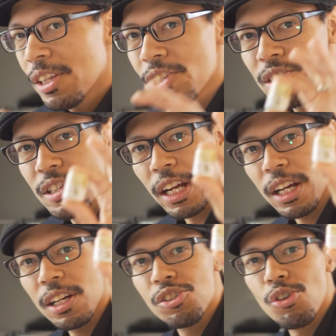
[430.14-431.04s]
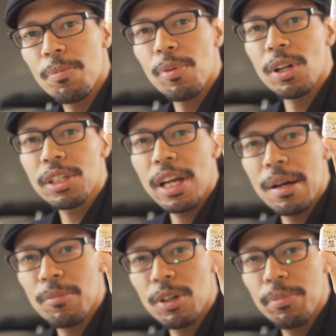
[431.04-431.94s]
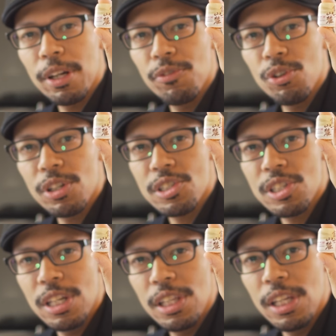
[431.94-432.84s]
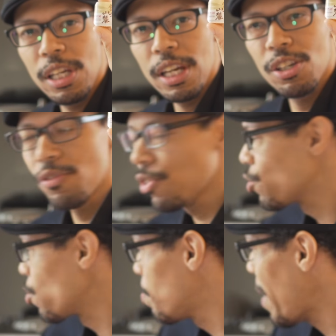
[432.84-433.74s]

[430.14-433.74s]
This is not going to show up on camera, but if you could see the individual